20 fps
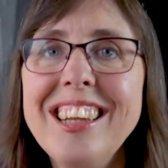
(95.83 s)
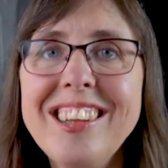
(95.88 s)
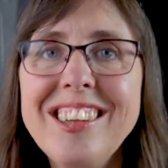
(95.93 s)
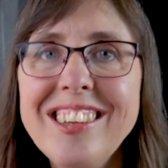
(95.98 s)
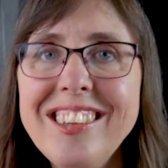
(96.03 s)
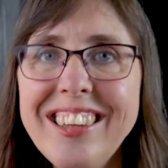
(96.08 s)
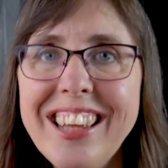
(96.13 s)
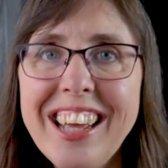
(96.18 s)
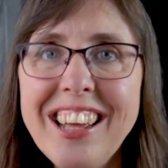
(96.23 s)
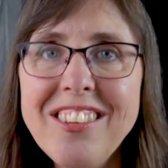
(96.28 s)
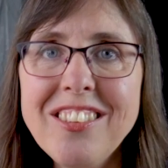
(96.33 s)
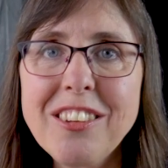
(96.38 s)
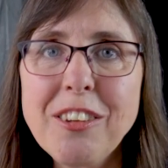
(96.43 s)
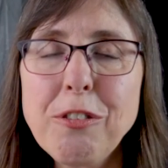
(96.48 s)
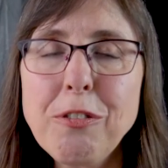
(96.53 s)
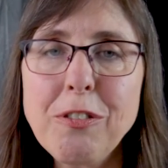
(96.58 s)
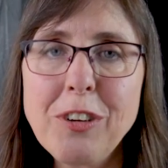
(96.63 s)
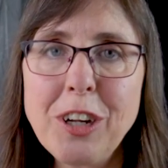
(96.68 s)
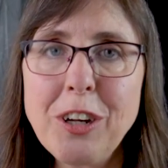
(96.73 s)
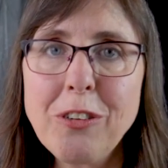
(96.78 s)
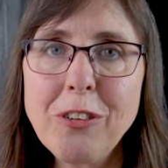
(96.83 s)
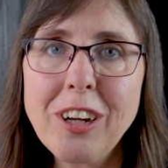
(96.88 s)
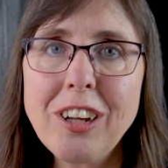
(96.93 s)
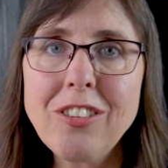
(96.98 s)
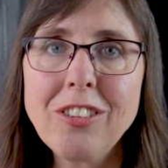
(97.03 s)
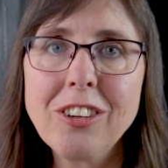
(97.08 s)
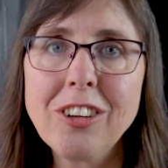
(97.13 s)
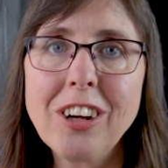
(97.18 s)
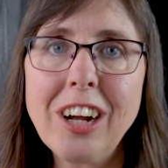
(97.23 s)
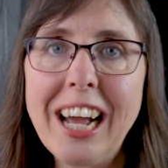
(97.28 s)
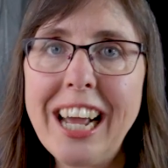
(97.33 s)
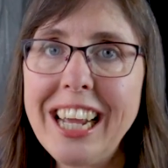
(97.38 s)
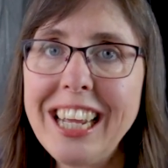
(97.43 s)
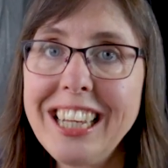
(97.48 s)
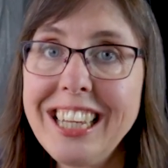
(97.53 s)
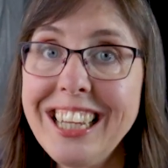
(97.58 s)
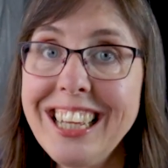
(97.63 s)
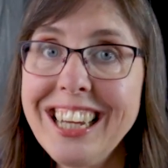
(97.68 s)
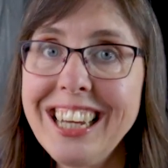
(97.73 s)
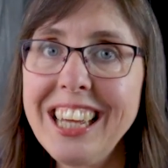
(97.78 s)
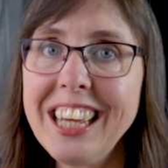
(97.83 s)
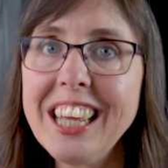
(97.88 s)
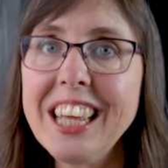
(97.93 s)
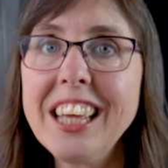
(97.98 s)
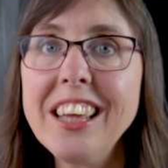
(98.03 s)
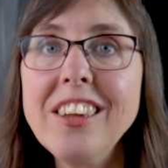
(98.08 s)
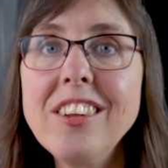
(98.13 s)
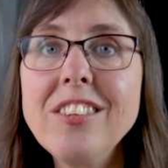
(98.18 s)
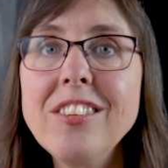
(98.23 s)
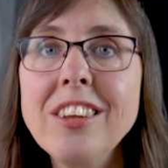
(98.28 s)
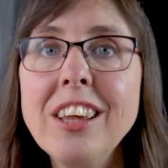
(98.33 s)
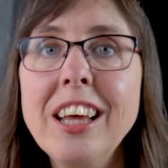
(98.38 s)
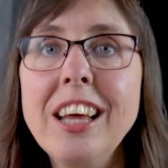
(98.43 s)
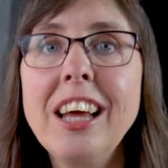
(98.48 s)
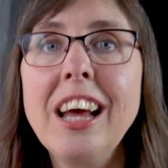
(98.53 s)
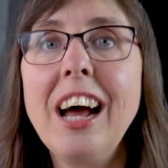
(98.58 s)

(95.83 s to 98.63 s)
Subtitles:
Today's fundraiser idea is